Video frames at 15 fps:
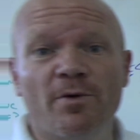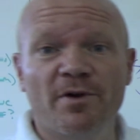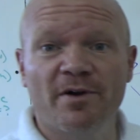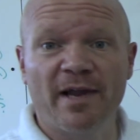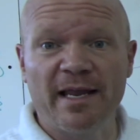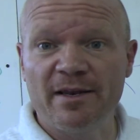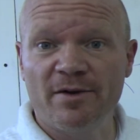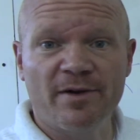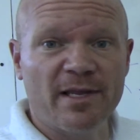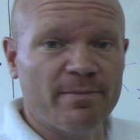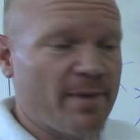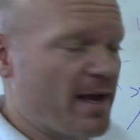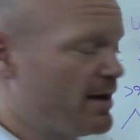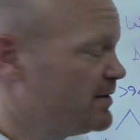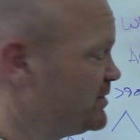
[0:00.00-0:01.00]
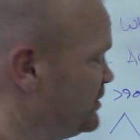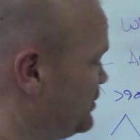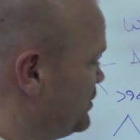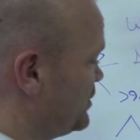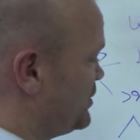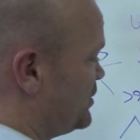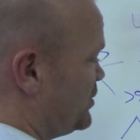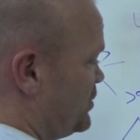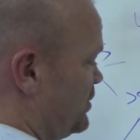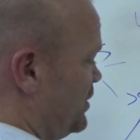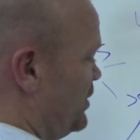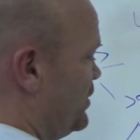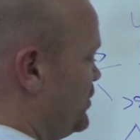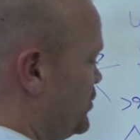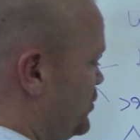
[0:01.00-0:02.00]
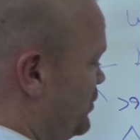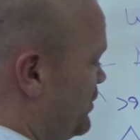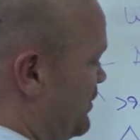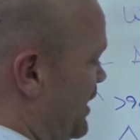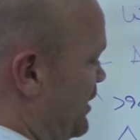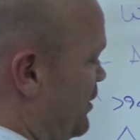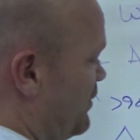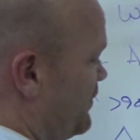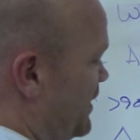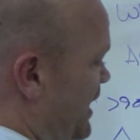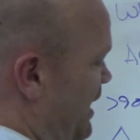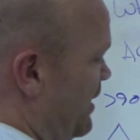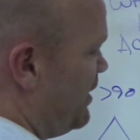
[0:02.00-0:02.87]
in your emails and just shoot it right over there.